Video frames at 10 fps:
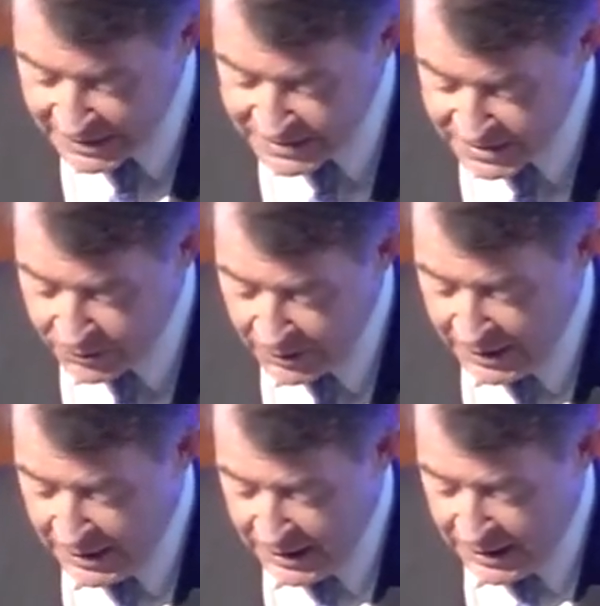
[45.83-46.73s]
So
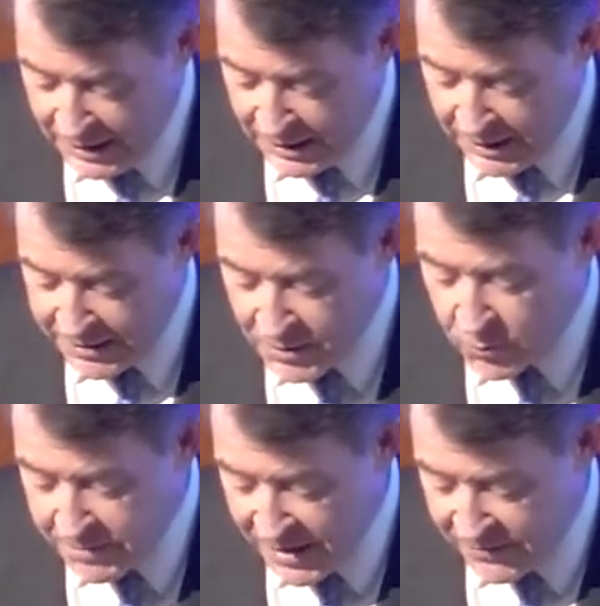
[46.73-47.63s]
I think
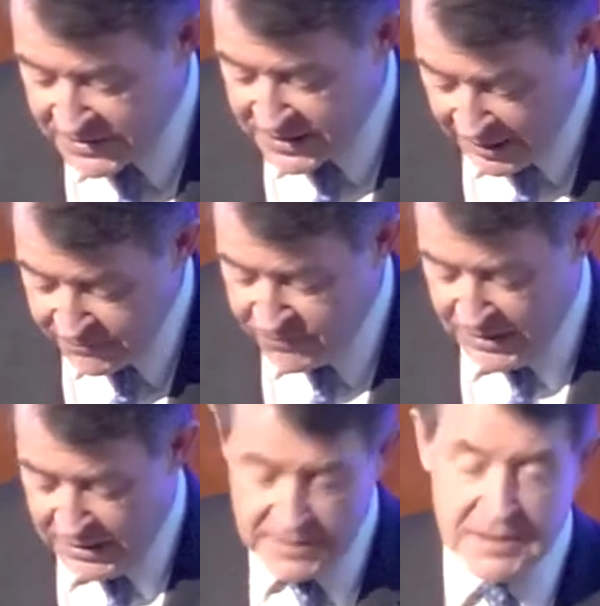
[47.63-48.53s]
what many of us have
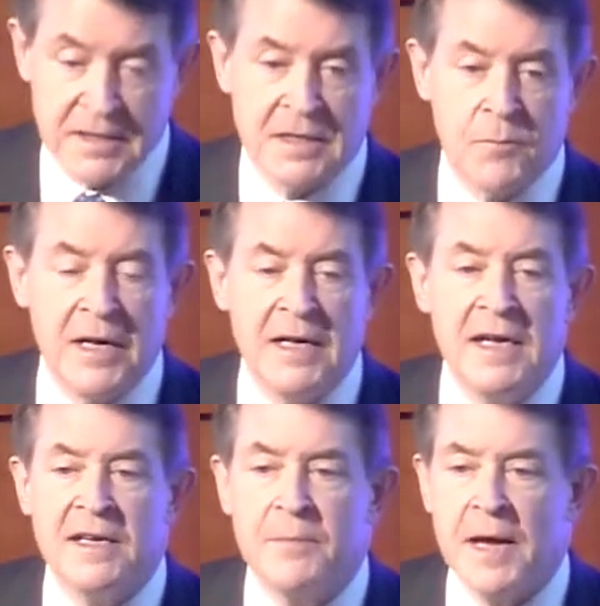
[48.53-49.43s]
realised is that we
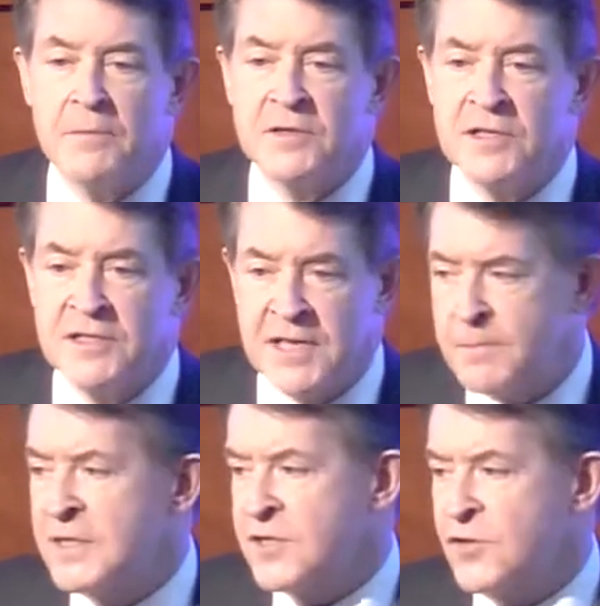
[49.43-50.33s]
need to be able to
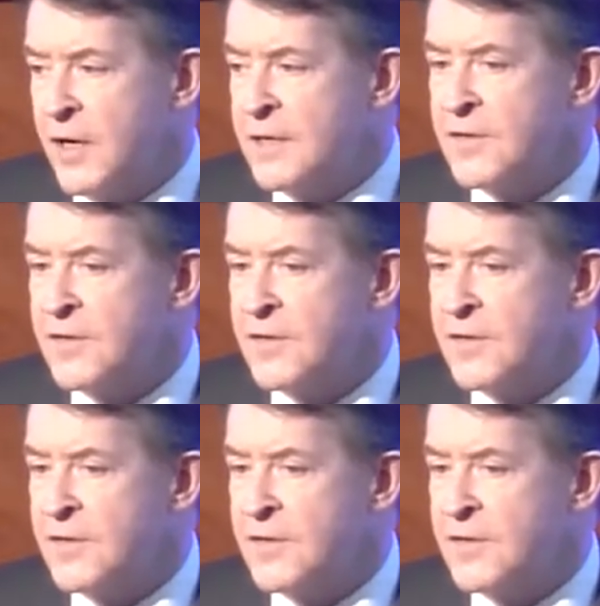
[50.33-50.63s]
demonstrate